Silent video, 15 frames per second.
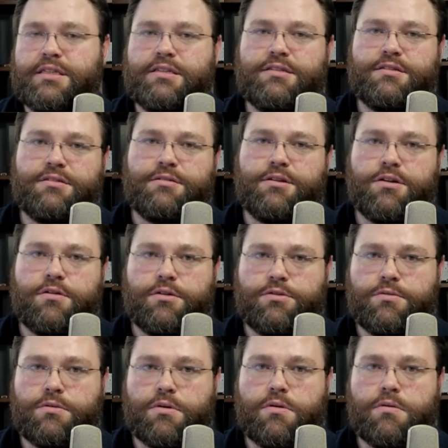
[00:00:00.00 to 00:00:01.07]
this is a, you know, a
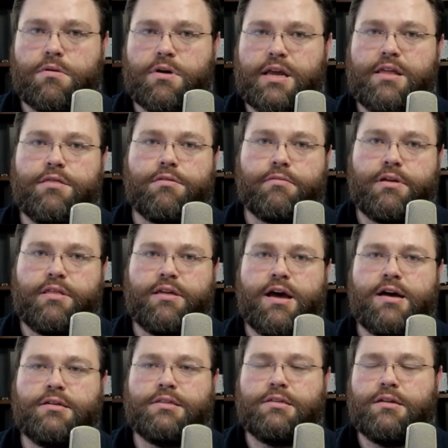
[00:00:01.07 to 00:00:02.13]
dual core
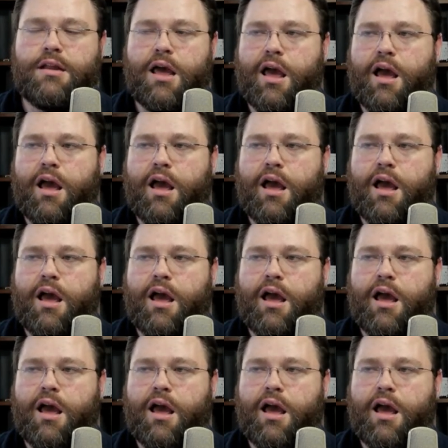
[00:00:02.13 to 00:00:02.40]
N3000,